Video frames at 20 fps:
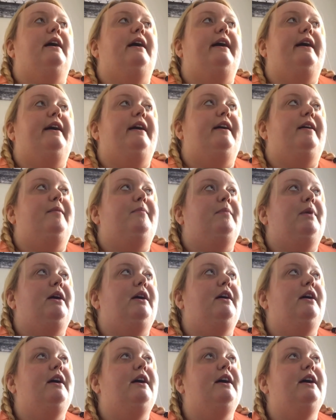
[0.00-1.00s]

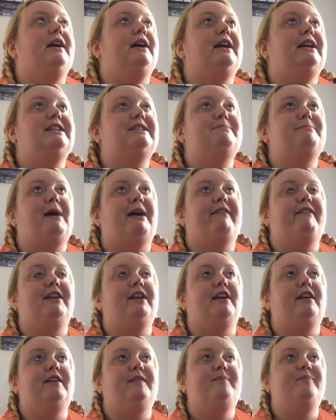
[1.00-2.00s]
it's
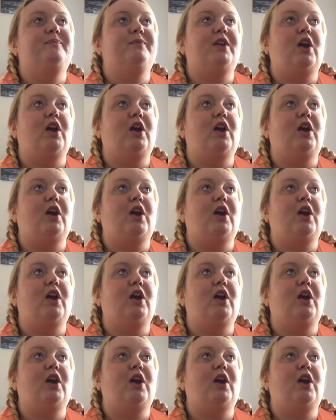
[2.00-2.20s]
Mariner.